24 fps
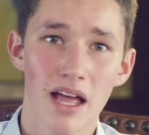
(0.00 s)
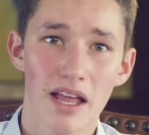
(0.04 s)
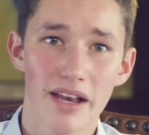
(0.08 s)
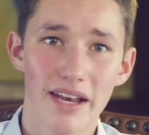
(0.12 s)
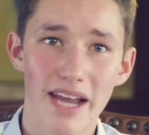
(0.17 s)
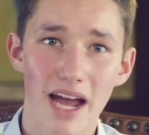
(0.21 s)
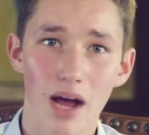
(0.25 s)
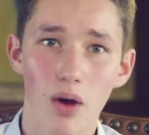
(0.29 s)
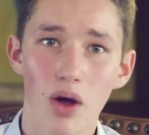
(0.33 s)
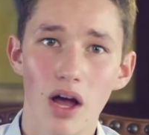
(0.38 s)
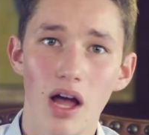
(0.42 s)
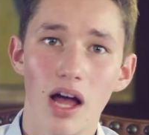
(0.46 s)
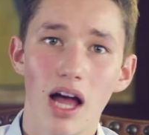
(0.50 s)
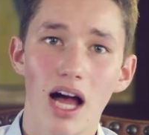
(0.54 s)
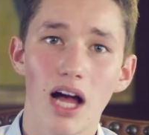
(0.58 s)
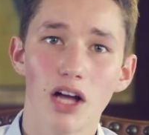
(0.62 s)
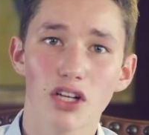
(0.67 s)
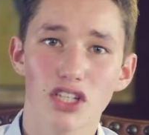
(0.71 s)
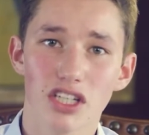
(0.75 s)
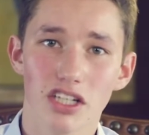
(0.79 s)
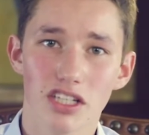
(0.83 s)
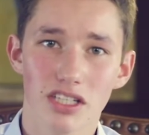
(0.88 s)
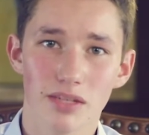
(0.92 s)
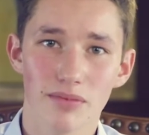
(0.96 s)
Now, I'll
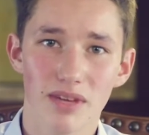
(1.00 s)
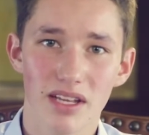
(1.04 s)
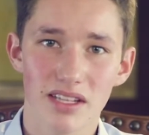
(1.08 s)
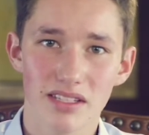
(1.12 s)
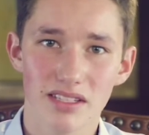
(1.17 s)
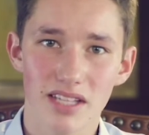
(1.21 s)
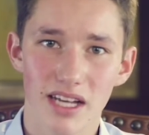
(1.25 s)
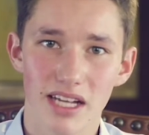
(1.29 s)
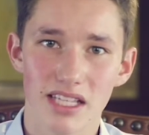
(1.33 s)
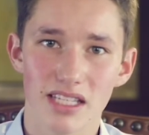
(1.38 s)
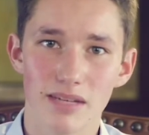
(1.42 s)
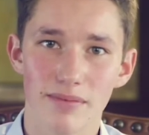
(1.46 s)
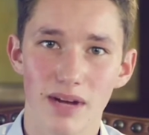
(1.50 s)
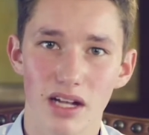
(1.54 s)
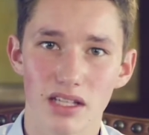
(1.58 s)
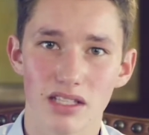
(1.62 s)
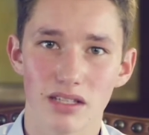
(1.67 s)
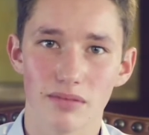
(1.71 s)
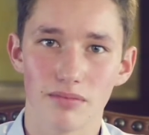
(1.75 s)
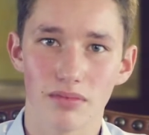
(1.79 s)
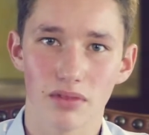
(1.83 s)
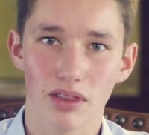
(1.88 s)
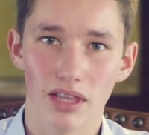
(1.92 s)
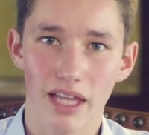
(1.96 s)
share some insights about
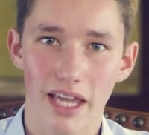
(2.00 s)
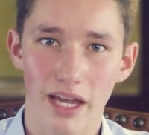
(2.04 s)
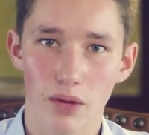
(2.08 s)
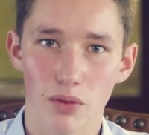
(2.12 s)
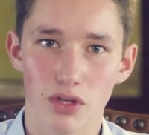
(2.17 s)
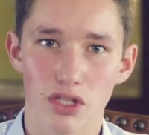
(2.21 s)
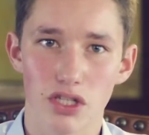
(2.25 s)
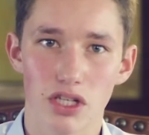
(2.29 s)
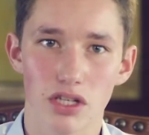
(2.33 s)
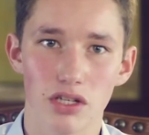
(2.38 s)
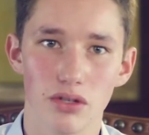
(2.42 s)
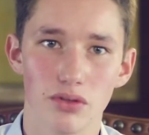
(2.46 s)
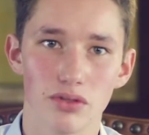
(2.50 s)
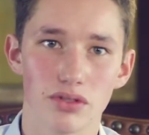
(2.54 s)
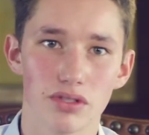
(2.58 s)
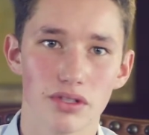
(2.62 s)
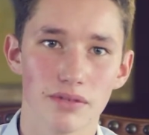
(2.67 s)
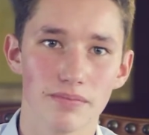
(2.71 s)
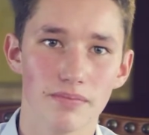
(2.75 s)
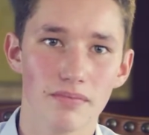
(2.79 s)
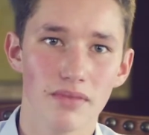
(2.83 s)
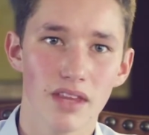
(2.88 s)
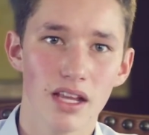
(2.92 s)
some language cues.